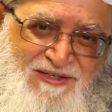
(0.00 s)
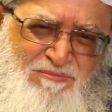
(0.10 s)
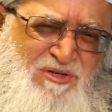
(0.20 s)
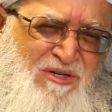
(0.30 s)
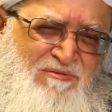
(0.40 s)

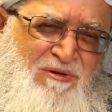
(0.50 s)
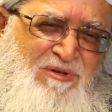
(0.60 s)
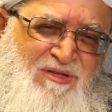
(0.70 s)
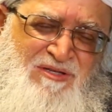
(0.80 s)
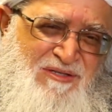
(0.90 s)
Person will
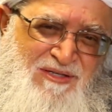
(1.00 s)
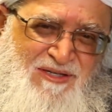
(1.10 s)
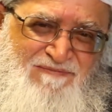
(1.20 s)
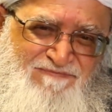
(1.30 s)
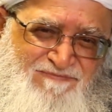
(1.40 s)
be
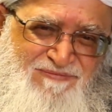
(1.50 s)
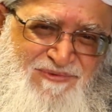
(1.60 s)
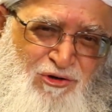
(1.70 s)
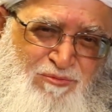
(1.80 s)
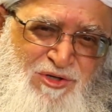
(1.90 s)
thirsty.
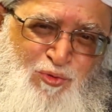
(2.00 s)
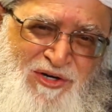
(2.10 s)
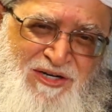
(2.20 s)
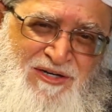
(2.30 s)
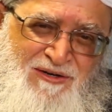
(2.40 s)
They will be
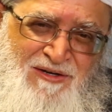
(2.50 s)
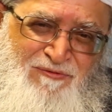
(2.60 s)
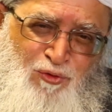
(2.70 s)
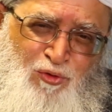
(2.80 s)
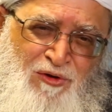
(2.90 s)
sweating, uh,
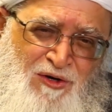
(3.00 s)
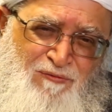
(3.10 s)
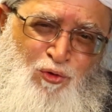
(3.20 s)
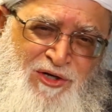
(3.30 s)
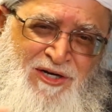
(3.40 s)
flo
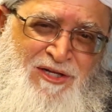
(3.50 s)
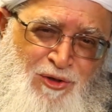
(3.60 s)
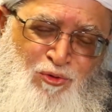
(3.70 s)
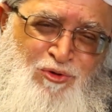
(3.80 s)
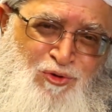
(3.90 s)
floating in
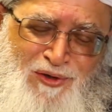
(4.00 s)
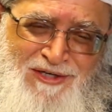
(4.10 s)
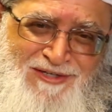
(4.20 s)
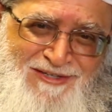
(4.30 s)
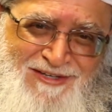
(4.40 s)
their own sweat.